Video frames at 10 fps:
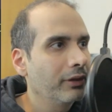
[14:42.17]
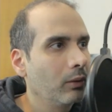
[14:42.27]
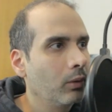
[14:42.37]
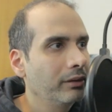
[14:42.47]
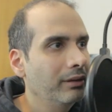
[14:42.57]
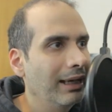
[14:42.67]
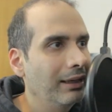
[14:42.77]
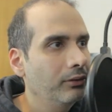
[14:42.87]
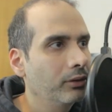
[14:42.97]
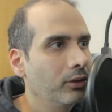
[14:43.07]
want to
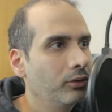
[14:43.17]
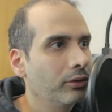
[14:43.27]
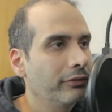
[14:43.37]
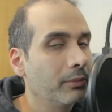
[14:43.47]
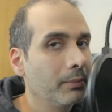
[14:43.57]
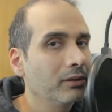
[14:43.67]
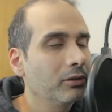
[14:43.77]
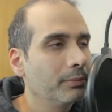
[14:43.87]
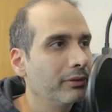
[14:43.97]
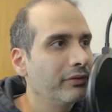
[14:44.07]
ask the user for
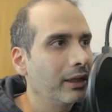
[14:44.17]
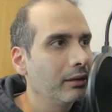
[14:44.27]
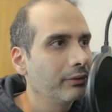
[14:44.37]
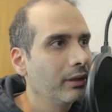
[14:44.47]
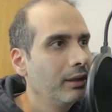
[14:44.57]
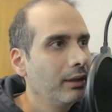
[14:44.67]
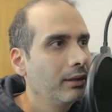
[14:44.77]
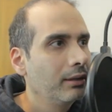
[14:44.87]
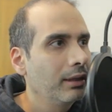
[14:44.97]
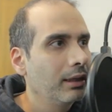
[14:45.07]
multiple files,
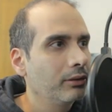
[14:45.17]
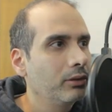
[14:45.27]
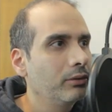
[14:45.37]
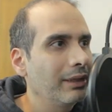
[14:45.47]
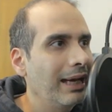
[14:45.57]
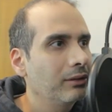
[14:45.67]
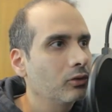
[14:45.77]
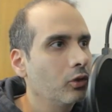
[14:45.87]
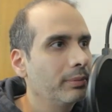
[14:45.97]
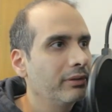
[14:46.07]
I'll use
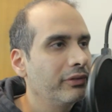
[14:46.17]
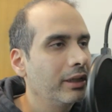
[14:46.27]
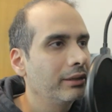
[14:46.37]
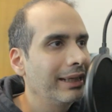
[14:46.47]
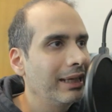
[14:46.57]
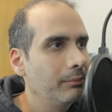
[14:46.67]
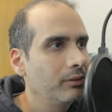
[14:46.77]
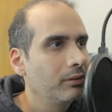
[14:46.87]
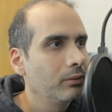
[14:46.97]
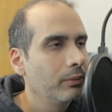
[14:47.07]

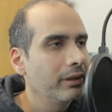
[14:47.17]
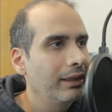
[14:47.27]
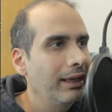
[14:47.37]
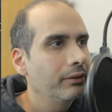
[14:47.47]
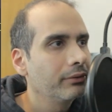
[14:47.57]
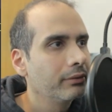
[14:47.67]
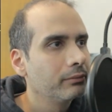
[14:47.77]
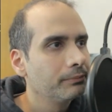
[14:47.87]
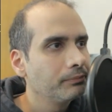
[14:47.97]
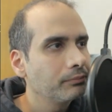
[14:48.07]
askopenfilenames with an S.
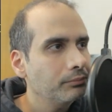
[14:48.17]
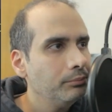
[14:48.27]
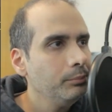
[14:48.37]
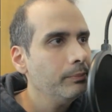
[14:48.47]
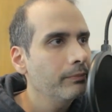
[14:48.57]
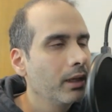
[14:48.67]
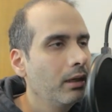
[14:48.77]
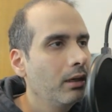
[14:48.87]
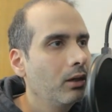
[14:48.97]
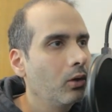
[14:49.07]

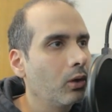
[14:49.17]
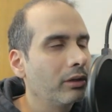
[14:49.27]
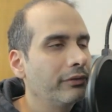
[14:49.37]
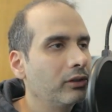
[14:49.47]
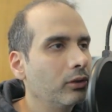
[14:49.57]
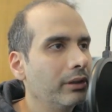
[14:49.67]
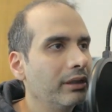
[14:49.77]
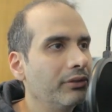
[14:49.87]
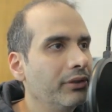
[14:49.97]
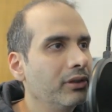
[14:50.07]
Or if it's only
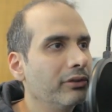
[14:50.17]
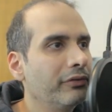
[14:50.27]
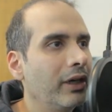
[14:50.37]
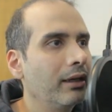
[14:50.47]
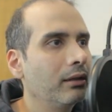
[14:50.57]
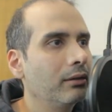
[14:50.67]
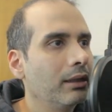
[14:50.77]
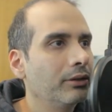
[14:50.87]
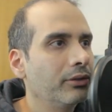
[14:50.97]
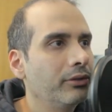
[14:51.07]
a single file,
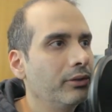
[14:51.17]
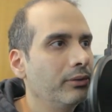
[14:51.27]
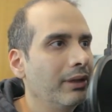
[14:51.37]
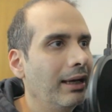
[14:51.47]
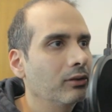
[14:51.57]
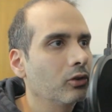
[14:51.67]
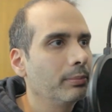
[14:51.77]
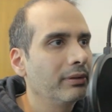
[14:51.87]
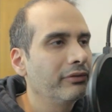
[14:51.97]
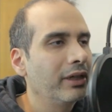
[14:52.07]
I'll just use
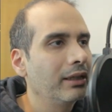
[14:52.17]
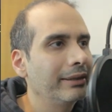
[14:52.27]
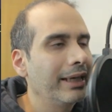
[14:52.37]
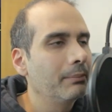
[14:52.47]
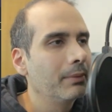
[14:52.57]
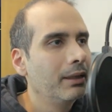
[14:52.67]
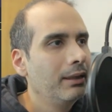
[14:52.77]
askopenfilename.